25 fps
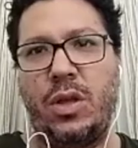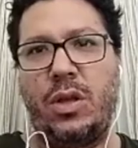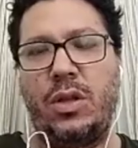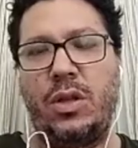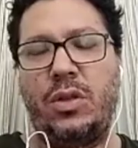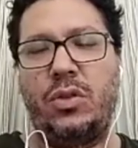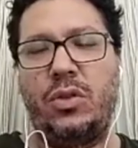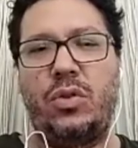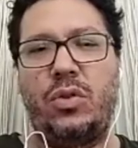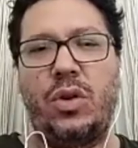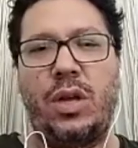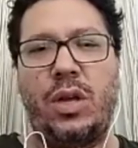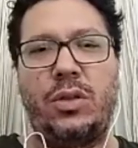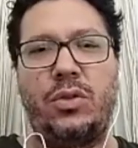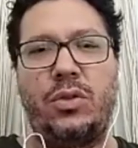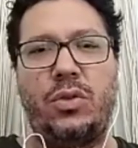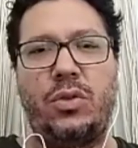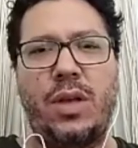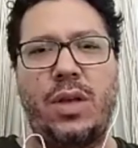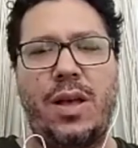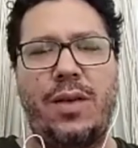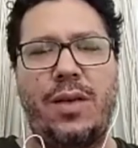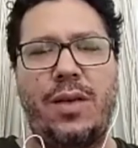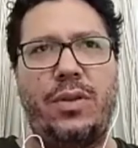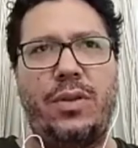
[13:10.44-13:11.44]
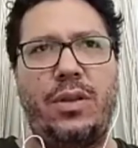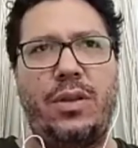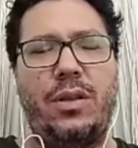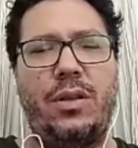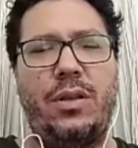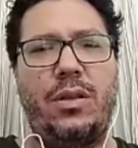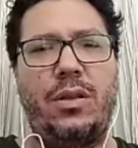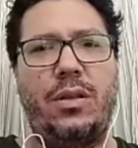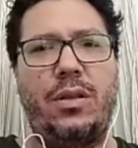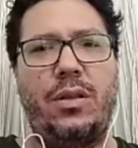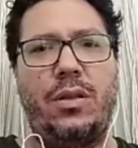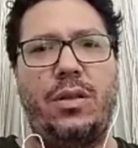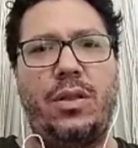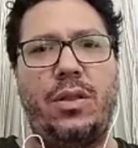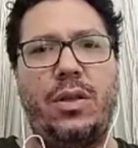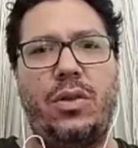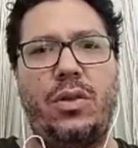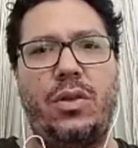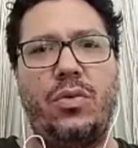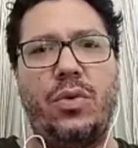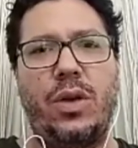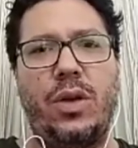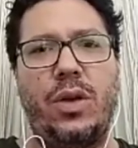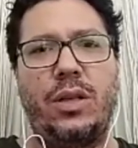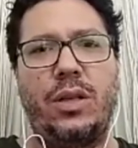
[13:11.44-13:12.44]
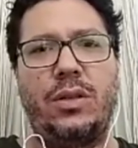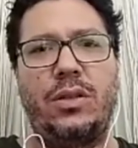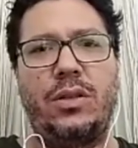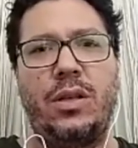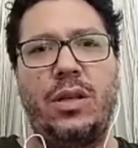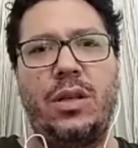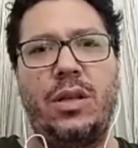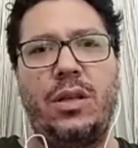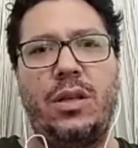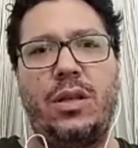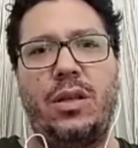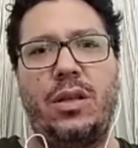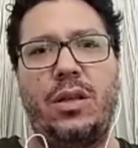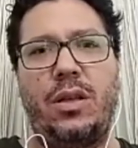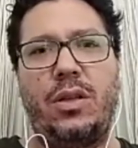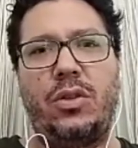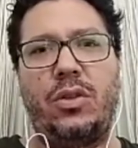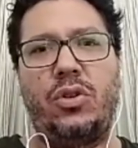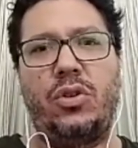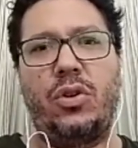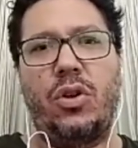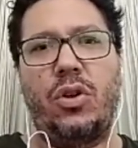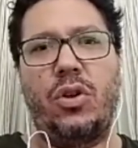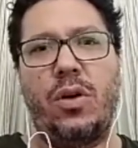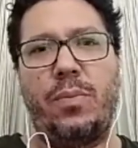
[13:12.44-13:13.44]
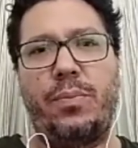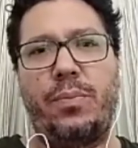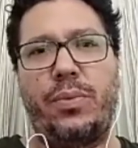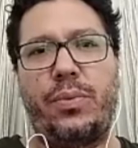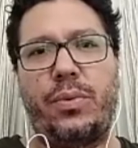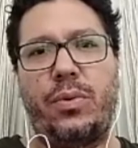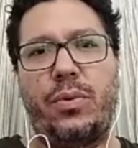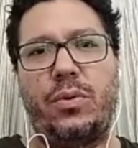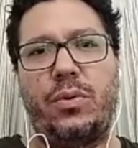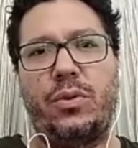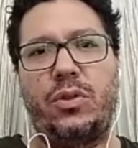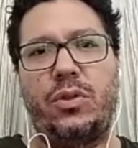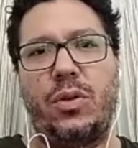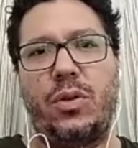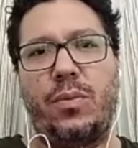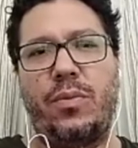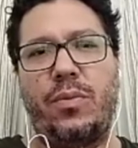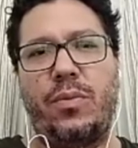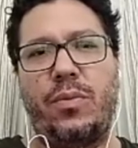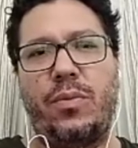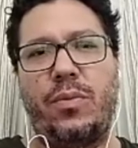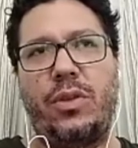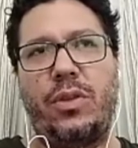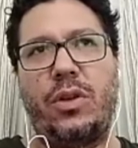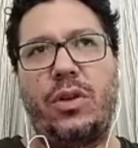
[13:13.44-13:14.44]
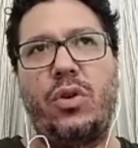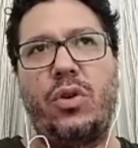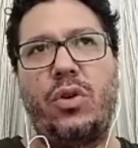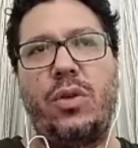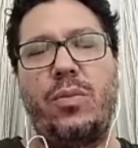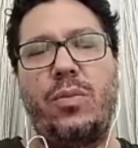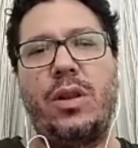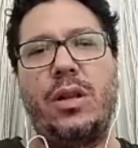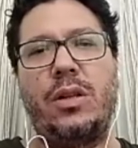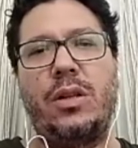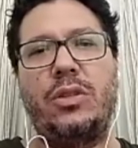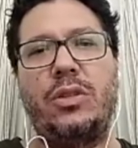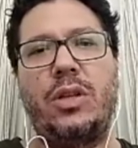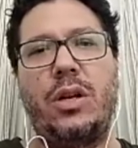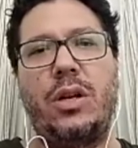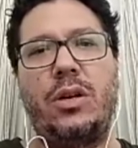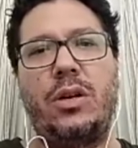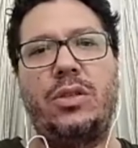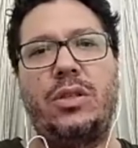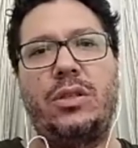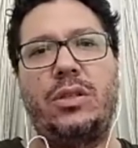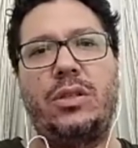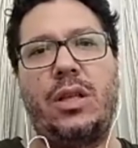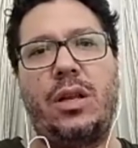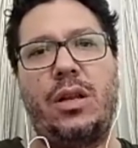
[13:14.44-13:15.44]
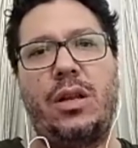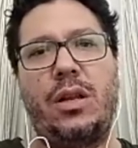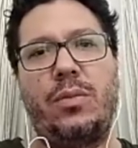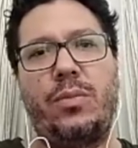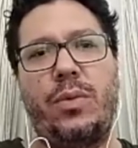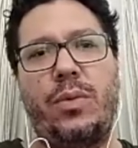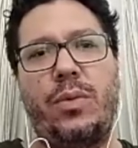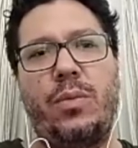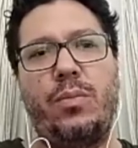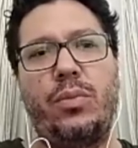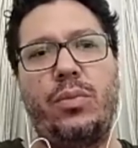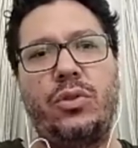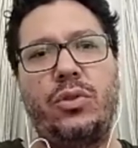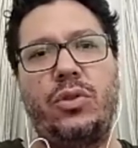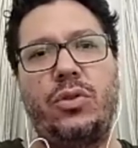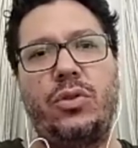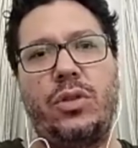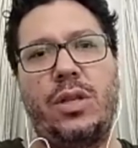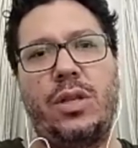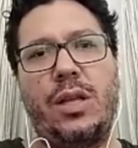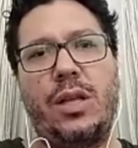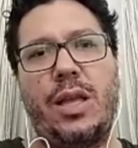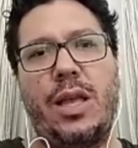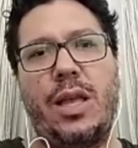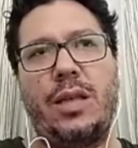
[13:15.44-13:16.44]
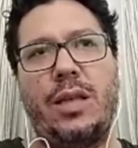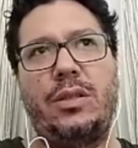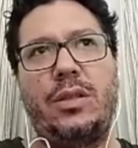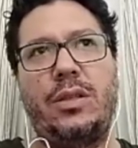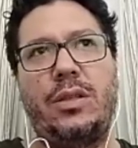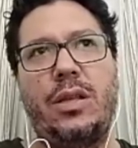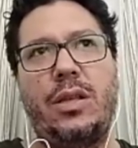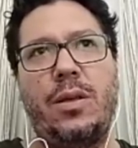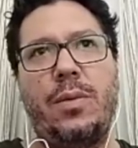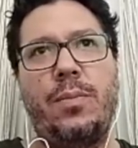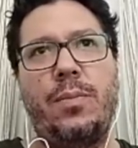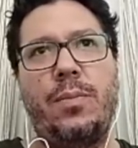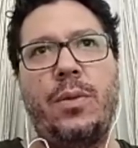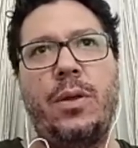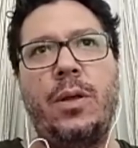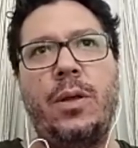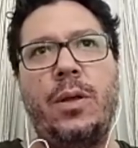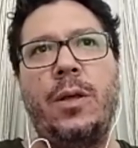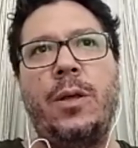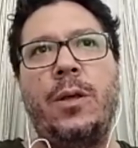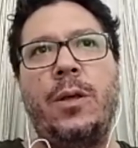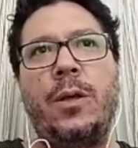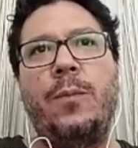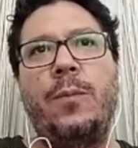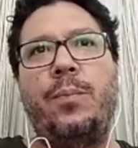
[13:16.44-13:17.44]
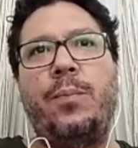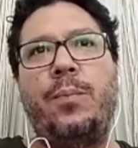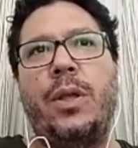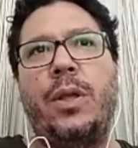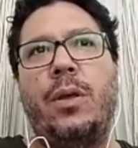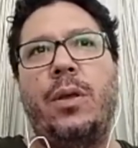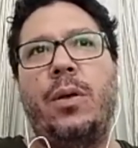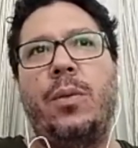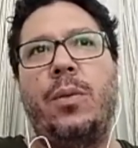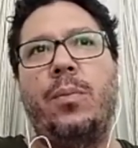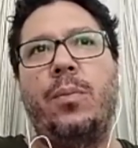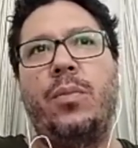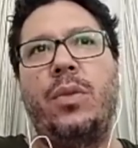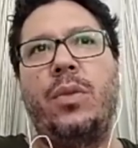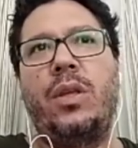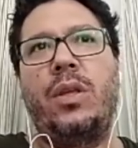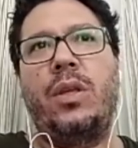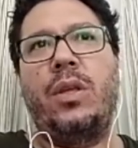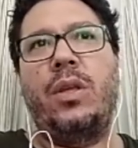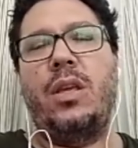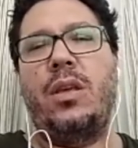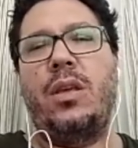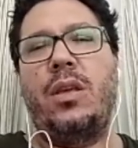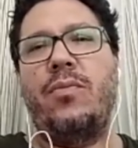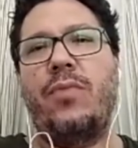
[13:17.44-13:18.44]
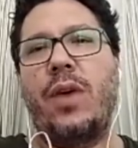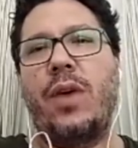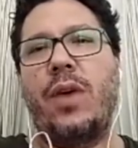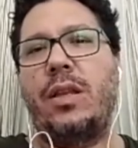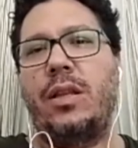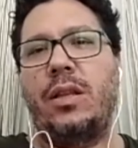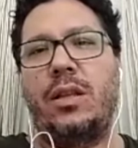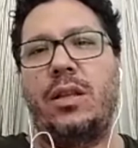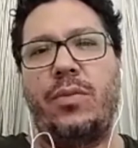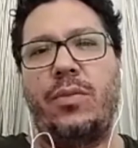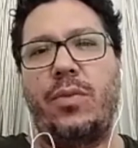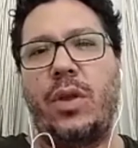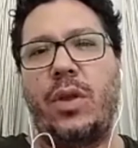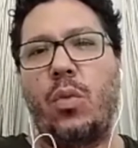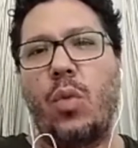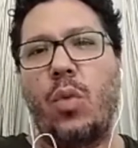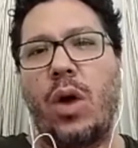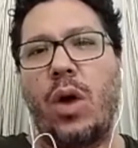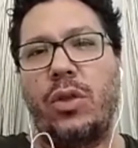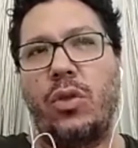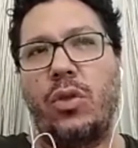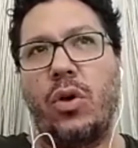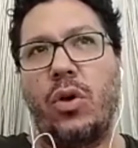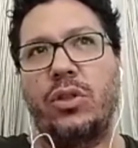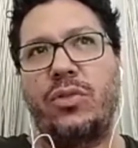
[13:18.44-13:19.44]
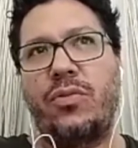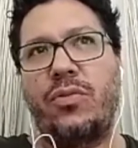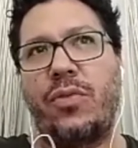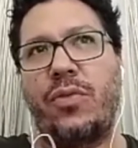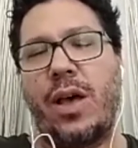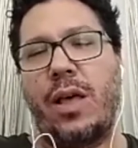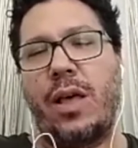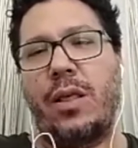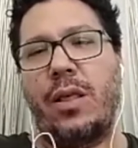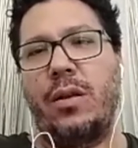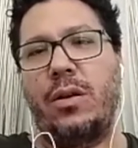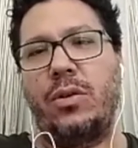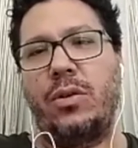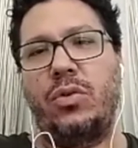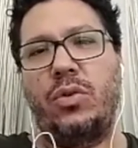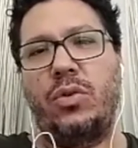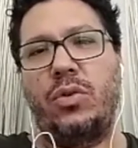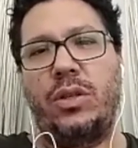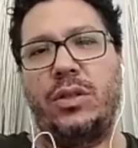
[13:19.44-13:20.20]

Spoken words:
try to have the US drop some of the criminal charges that are being pursued against him. He invited even Guaido's father to his